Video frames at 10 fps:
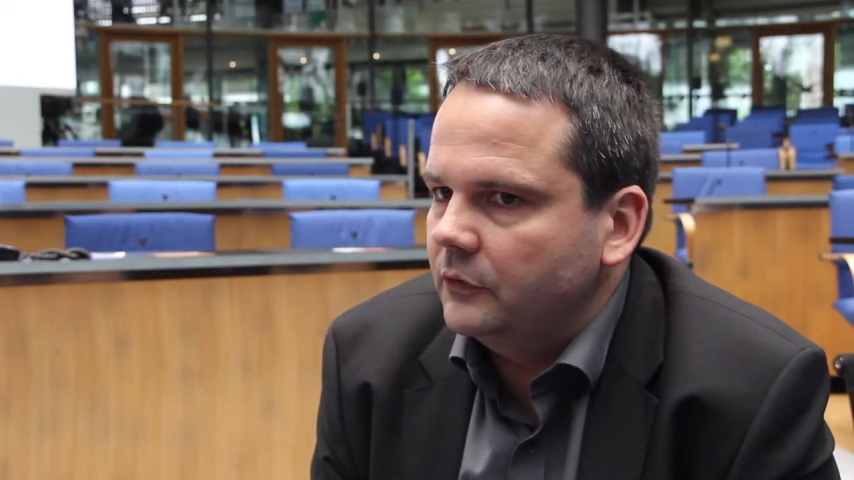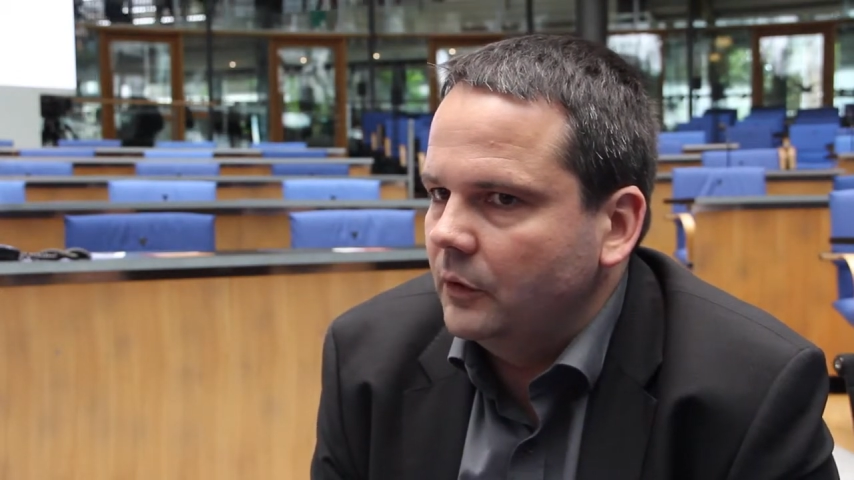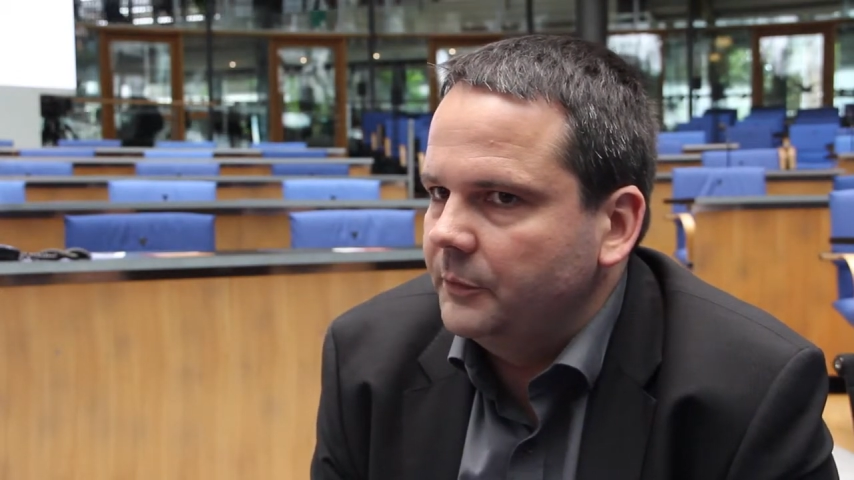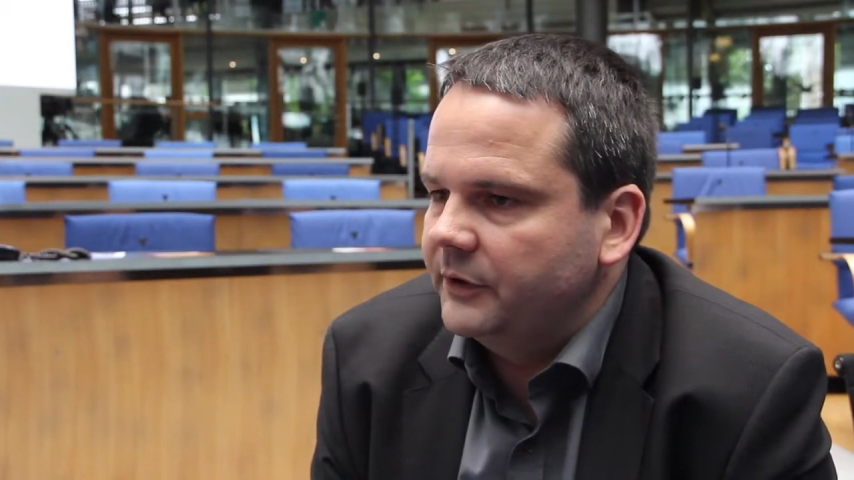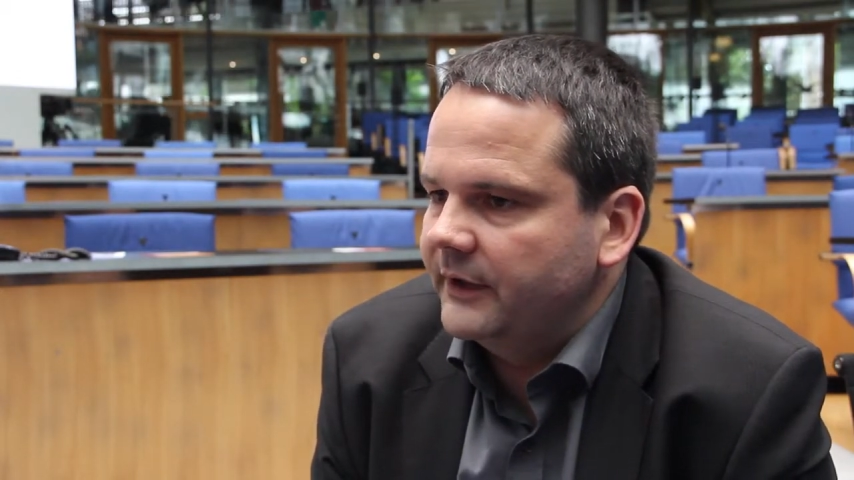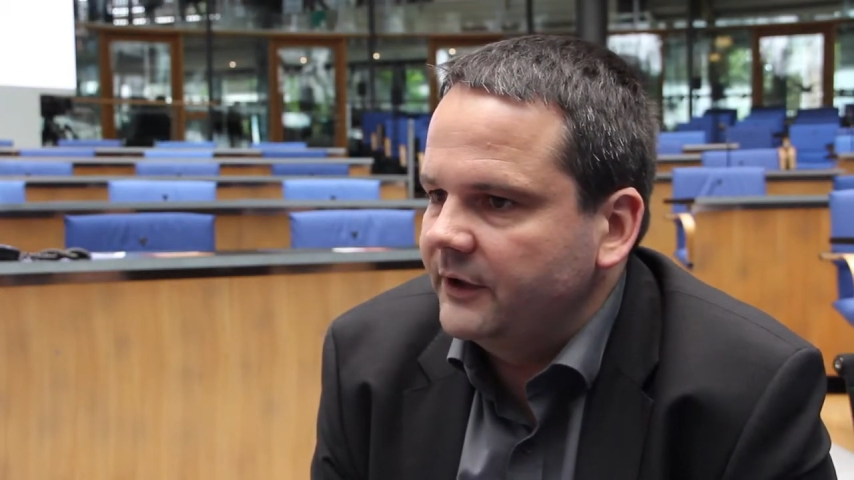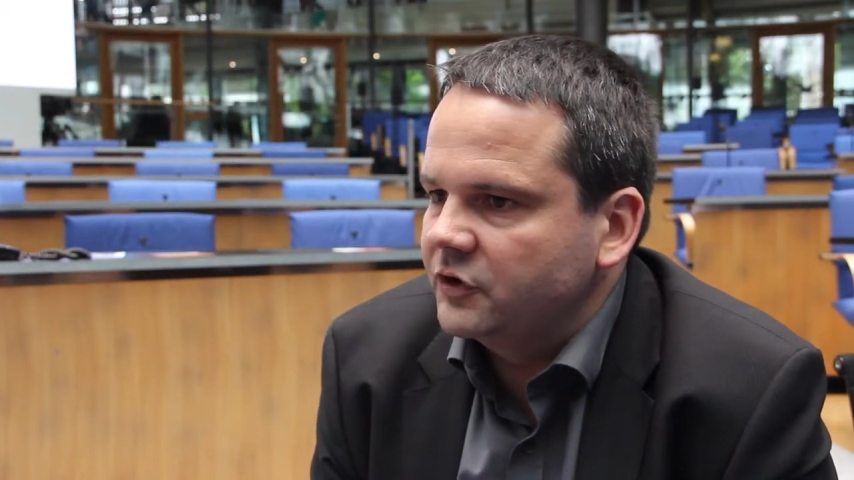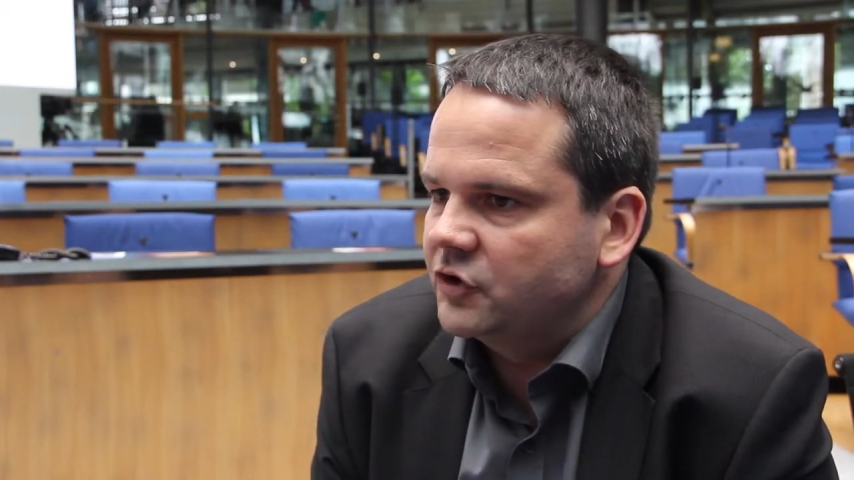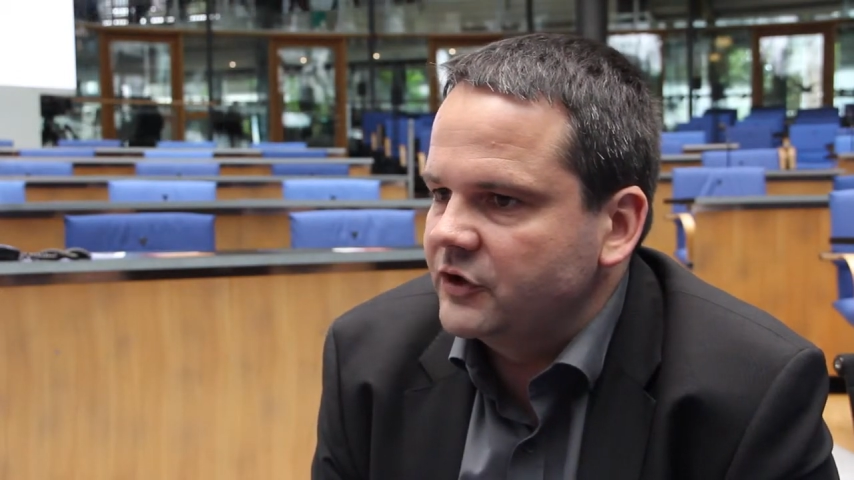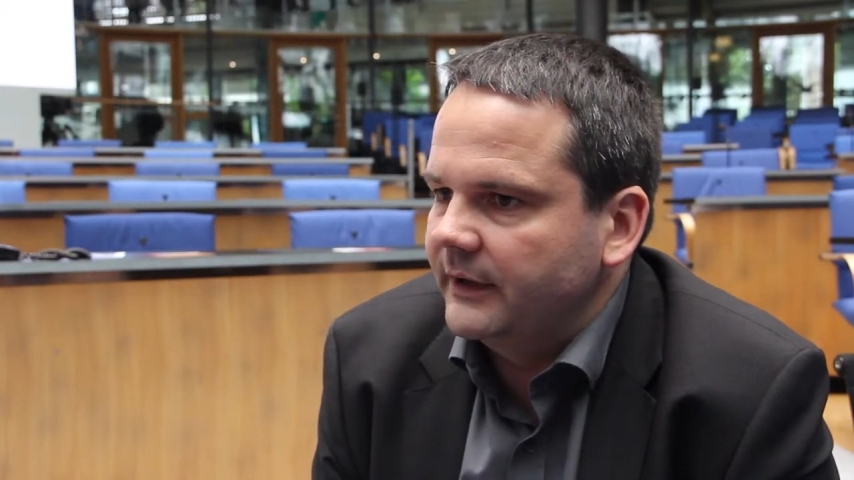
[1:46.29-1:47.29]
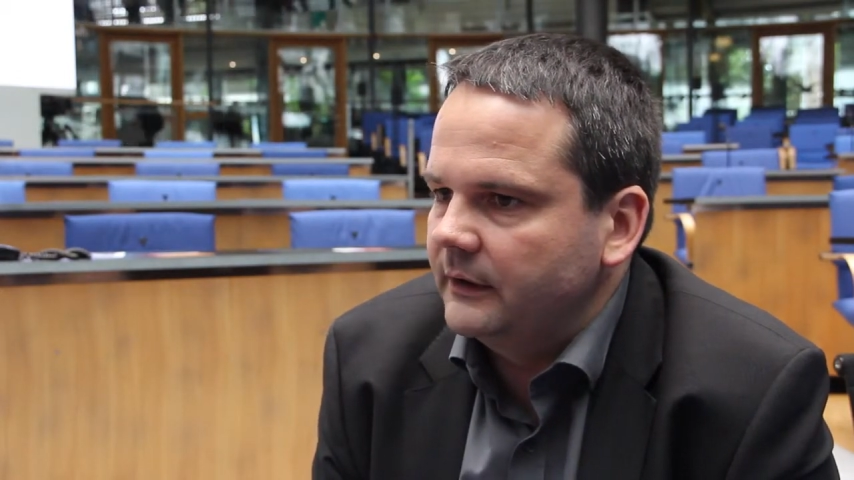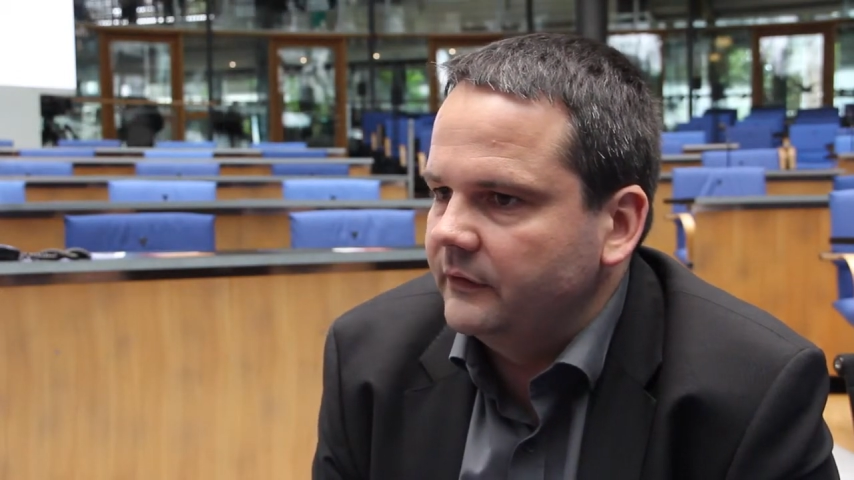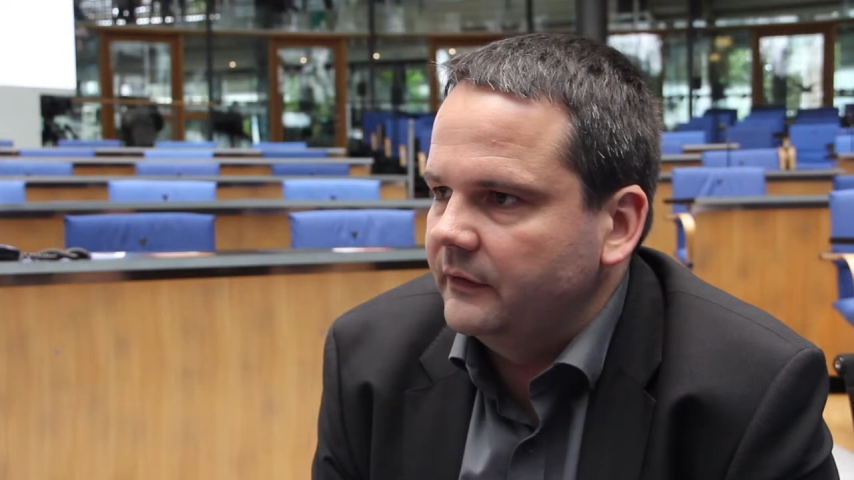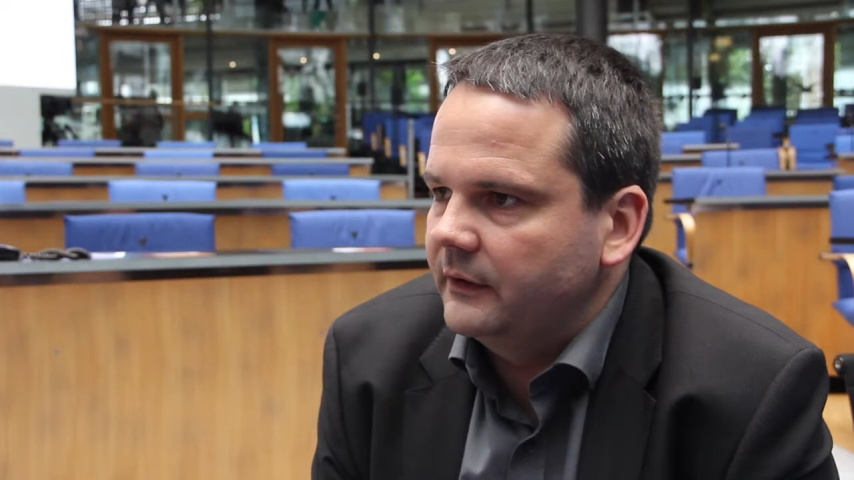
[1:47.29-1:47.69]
communication channels,